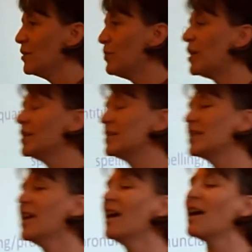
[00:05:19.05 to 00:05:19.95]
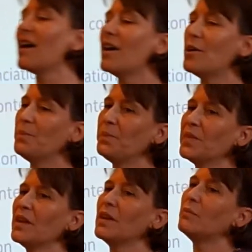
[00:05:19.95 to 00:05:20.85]
But
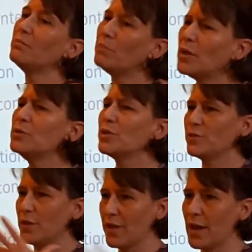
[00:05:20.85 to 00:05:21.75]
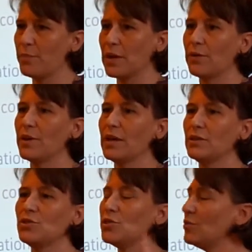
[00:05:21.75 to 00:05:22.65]
most vocabulary,
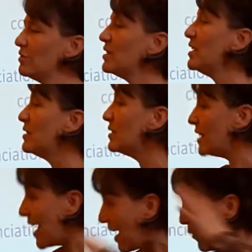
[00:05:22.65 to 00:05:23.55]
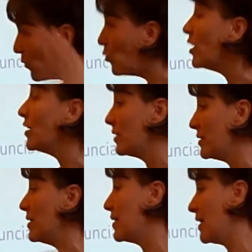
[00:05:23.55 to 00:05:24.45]
students need to see how it
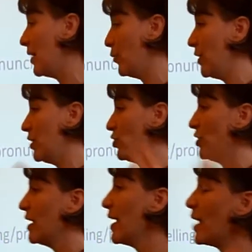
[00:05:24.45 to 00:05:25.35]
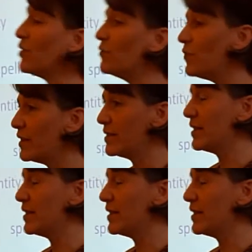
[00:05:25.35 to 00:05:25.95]
works in the language, how it fits